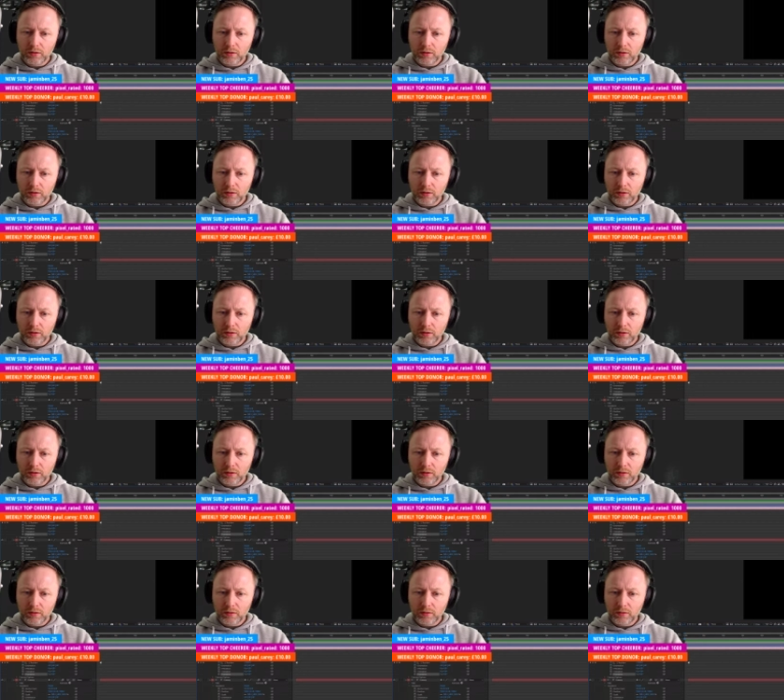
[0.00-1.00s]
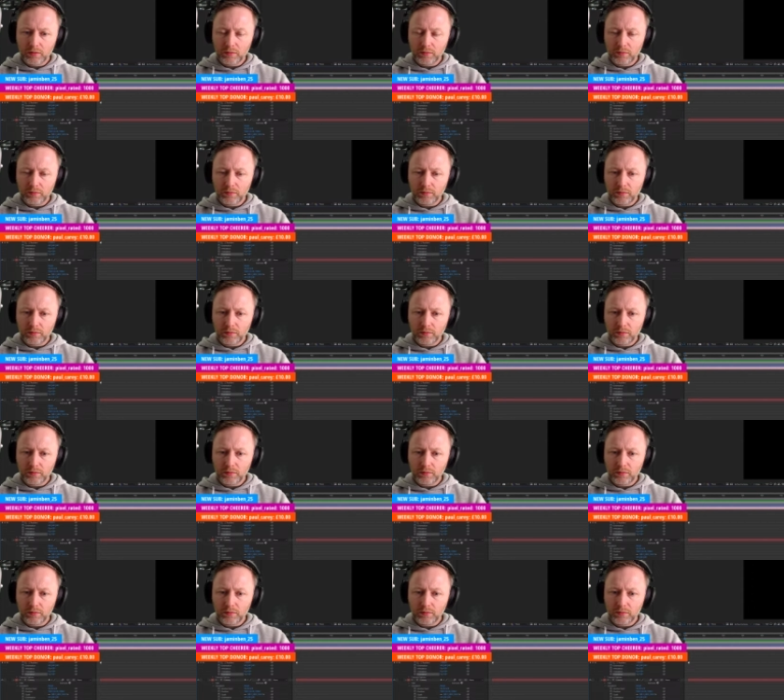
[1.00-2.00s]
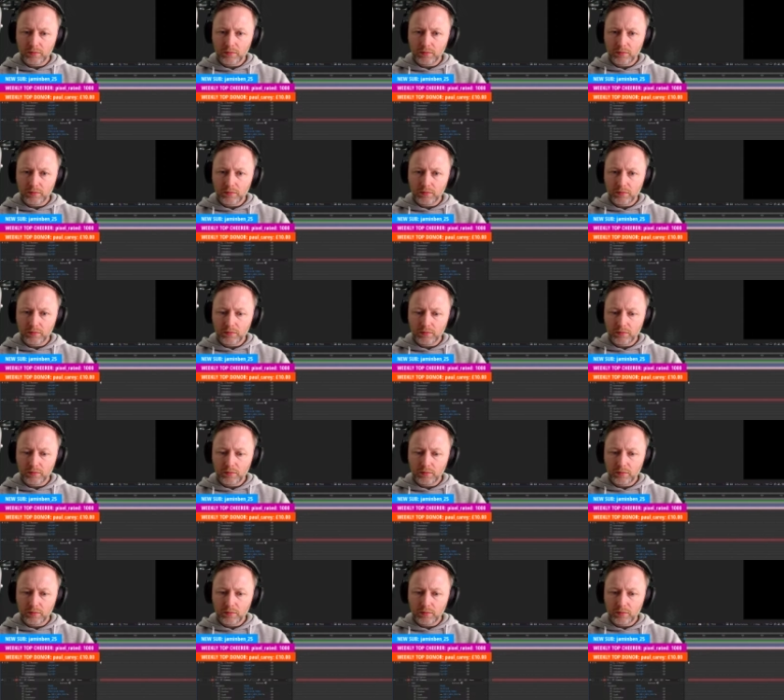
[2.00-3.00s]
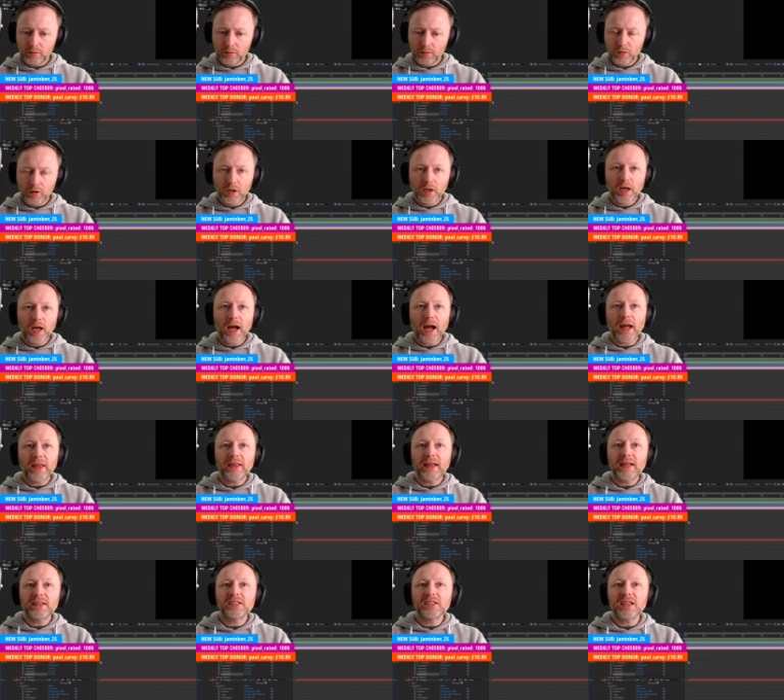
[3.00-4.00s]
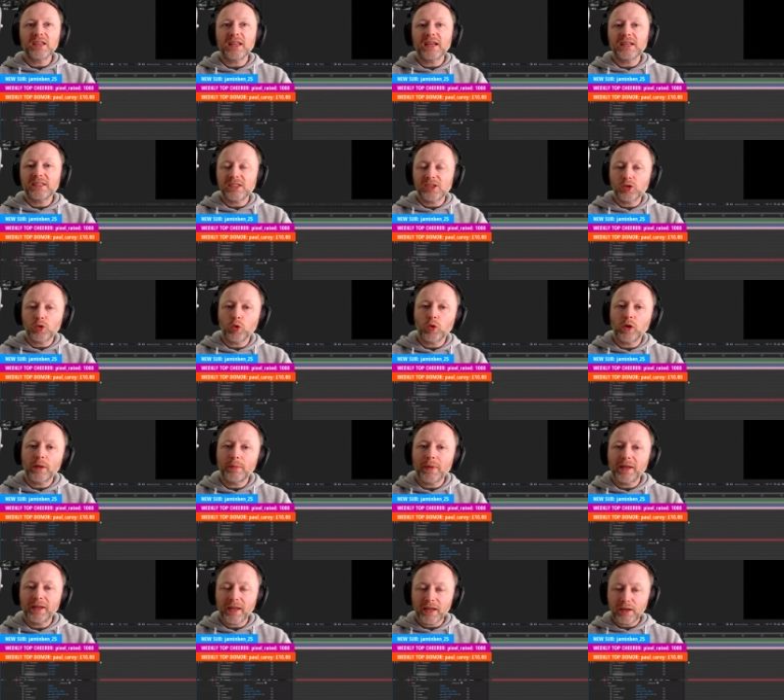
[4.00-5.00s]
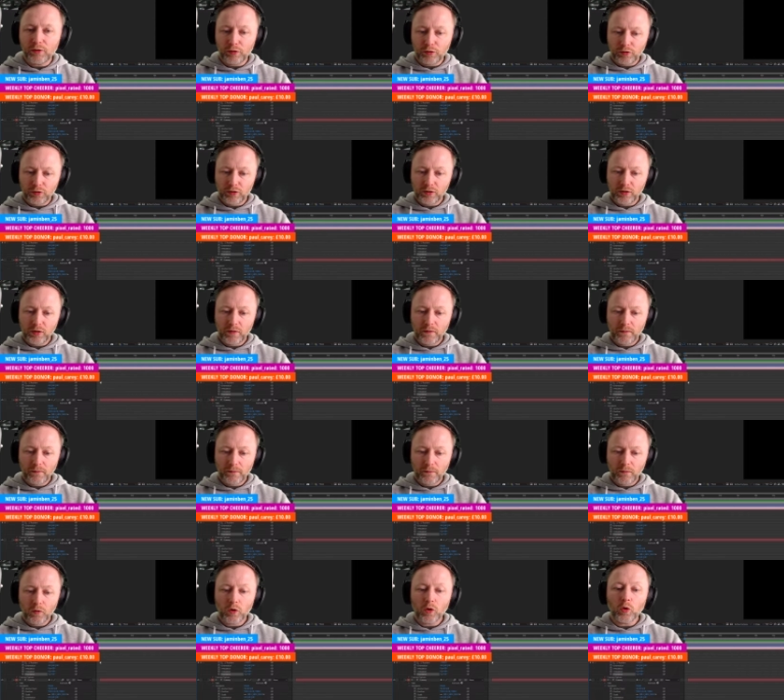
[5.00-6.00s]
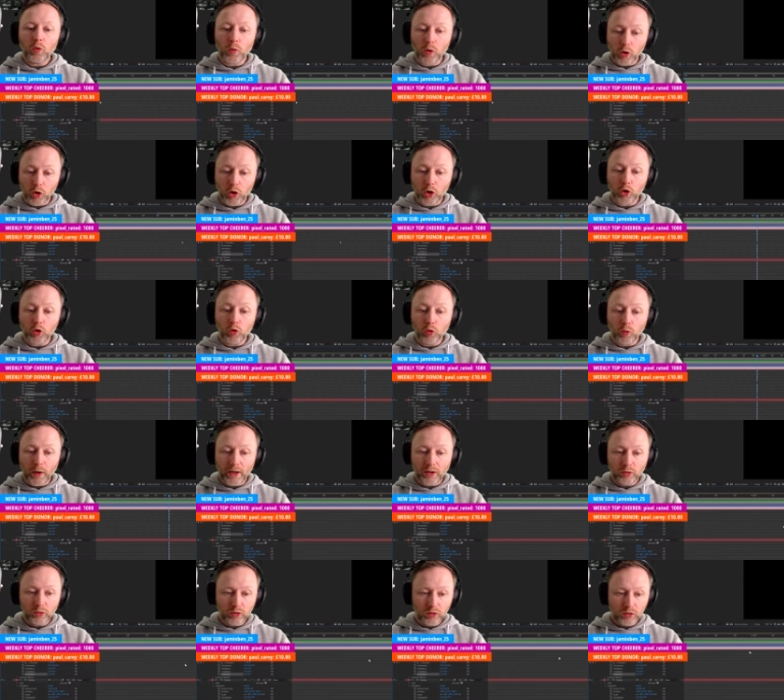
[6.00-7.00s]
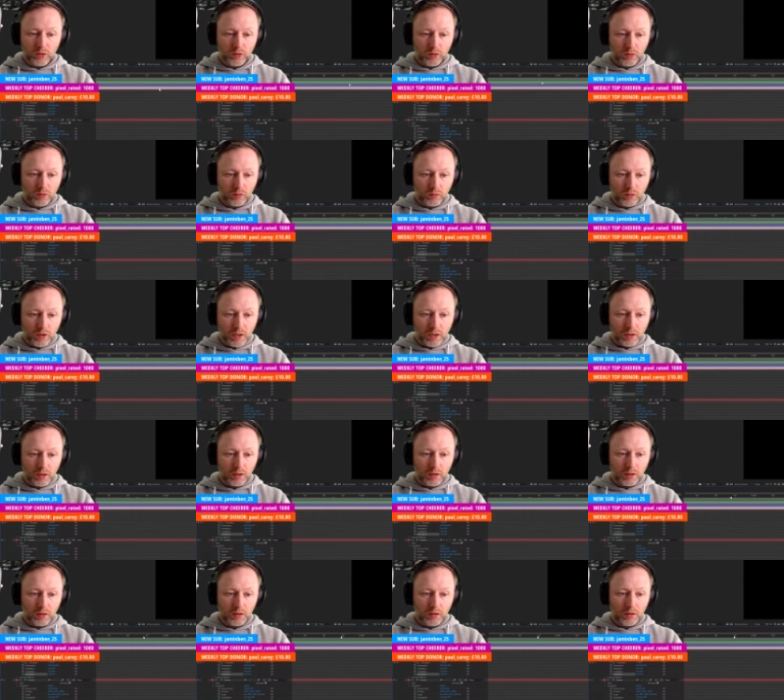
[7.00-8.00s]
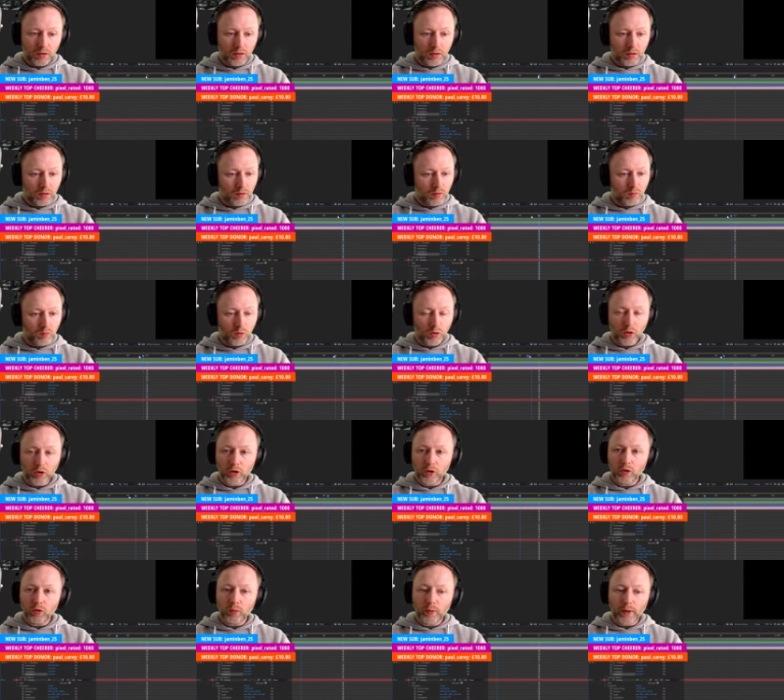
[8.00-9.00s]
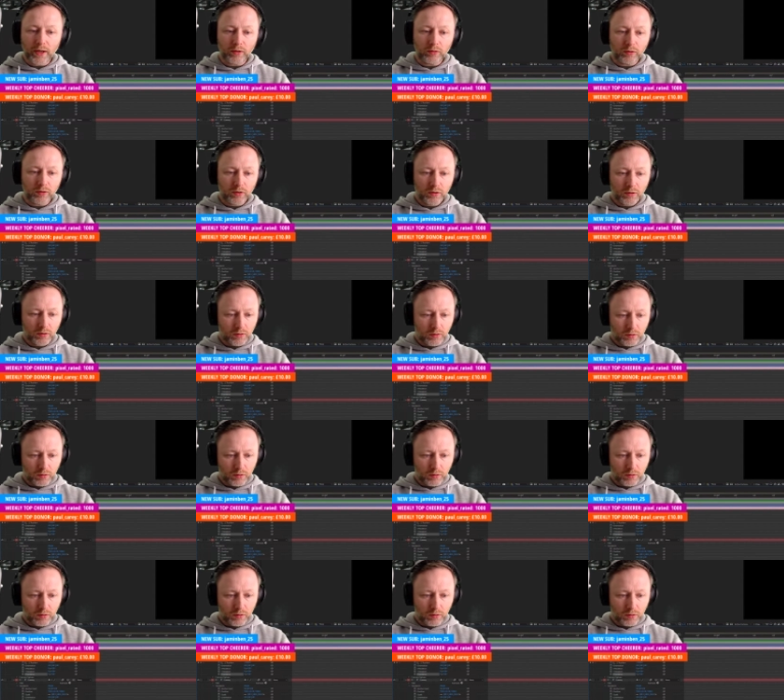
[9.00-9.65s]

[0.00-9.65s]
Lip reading: Here it is. This is the story of my life. And then see this story of my life. We're going to go wild, right? We're going to go wild.